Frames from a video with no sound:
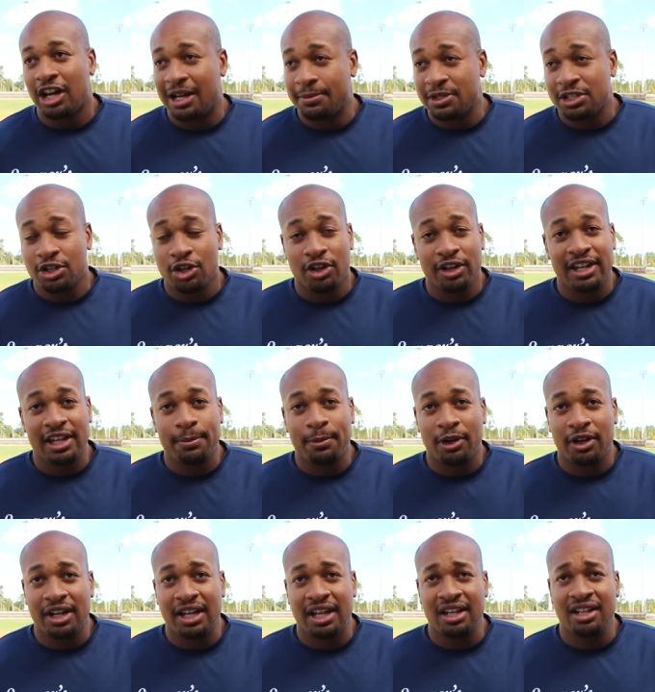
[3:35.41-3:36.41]
I'm just gonna keep
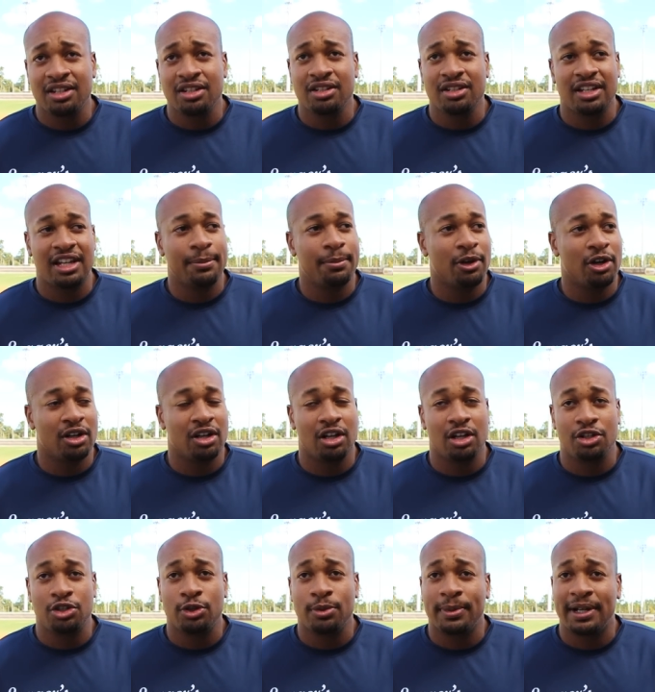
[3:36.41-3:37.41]
on hitting, keep on
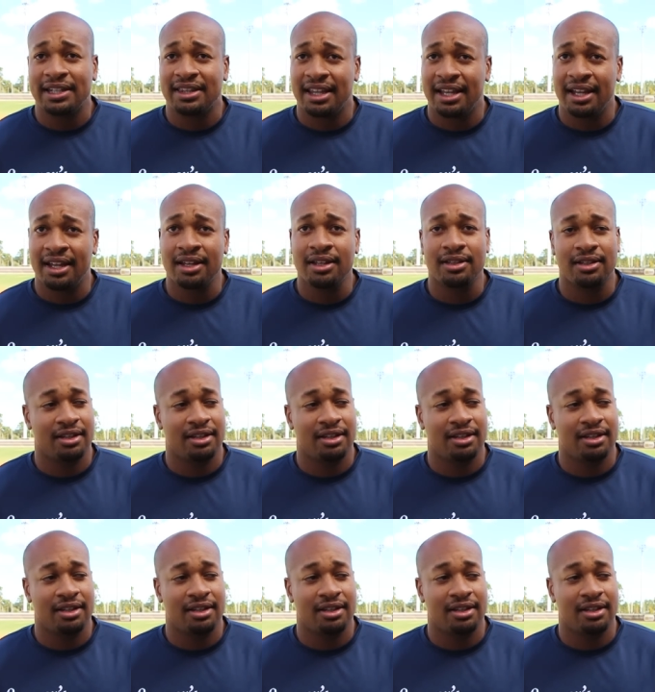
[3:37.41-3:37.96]
uh, doing my thing,